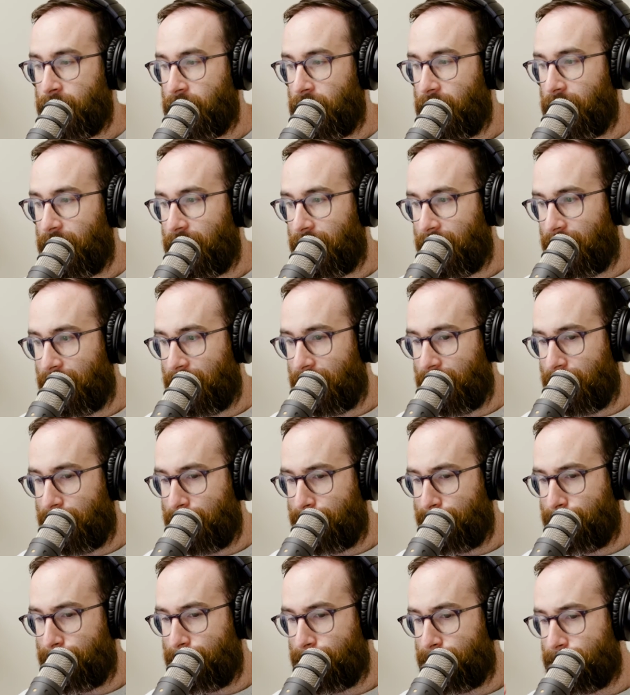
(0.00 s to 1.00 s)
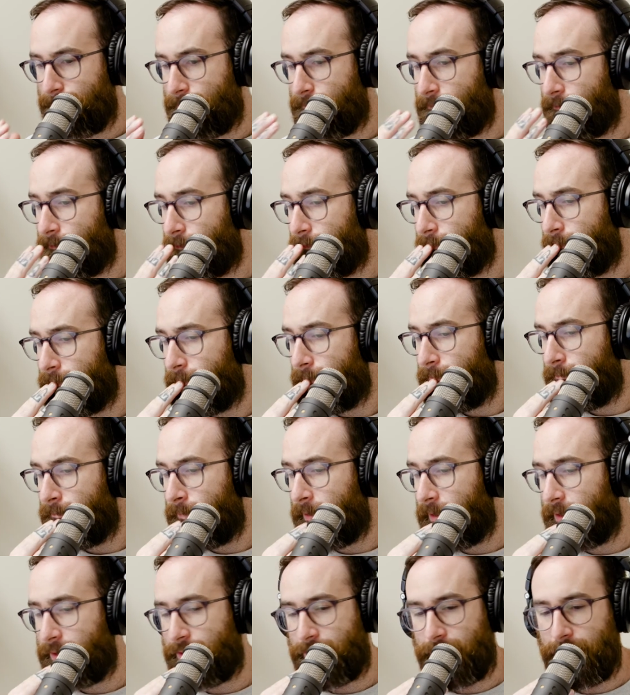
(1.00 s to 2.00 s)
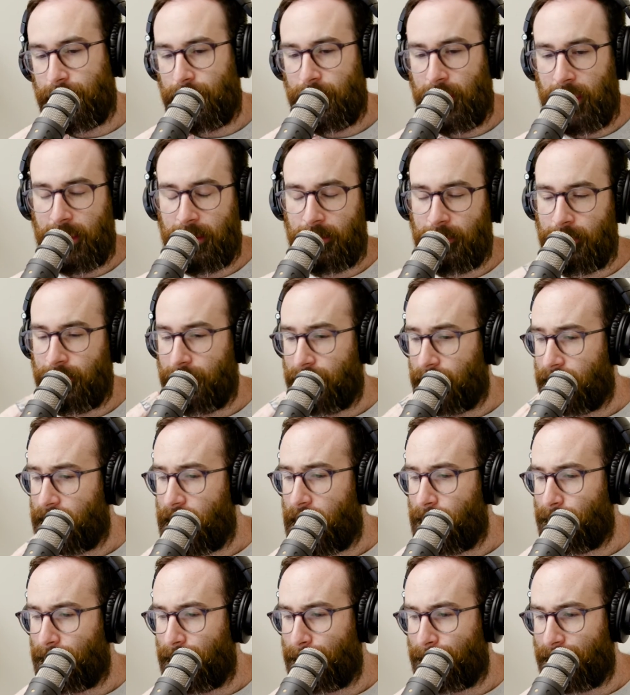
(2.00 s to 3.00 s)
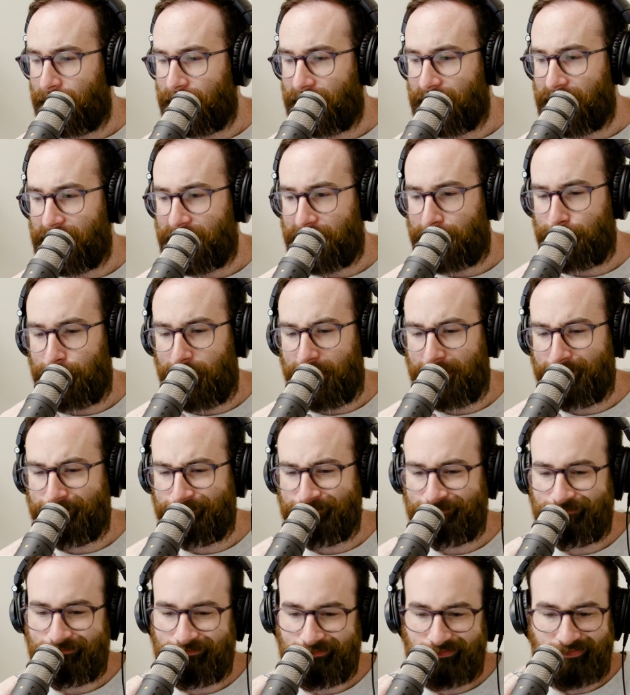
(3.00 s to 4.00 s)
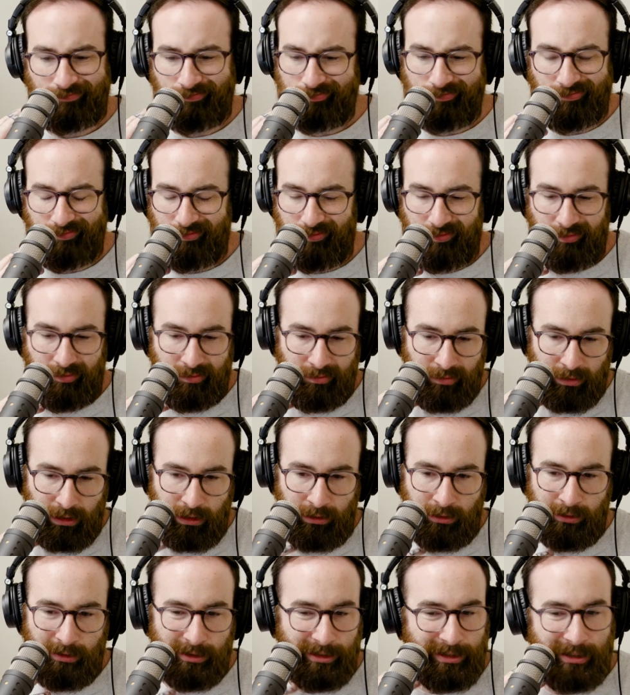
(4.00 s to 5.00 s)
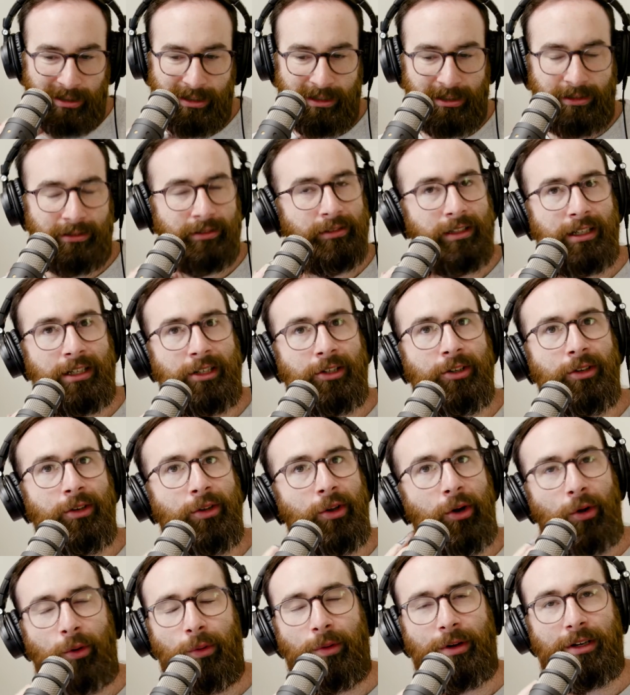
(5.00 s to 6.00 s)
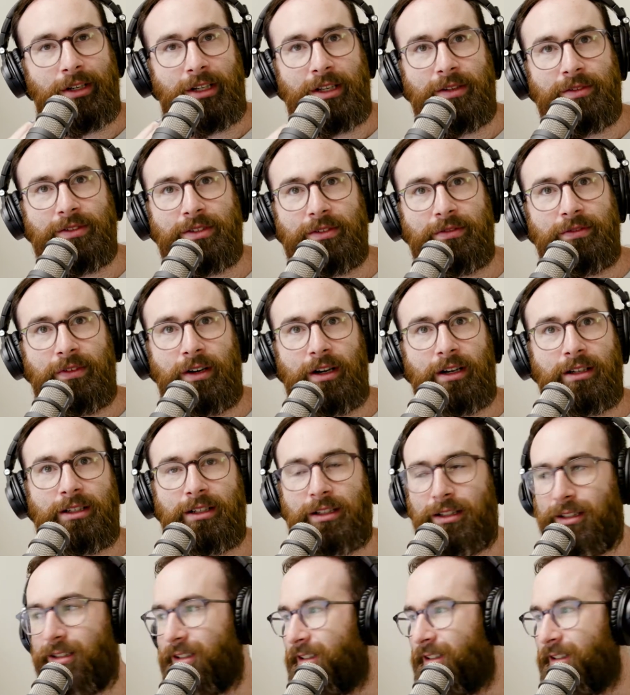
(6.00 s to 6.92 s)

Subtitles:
When I was like on the come up, I guess, but honestly, like no one gives a fuck.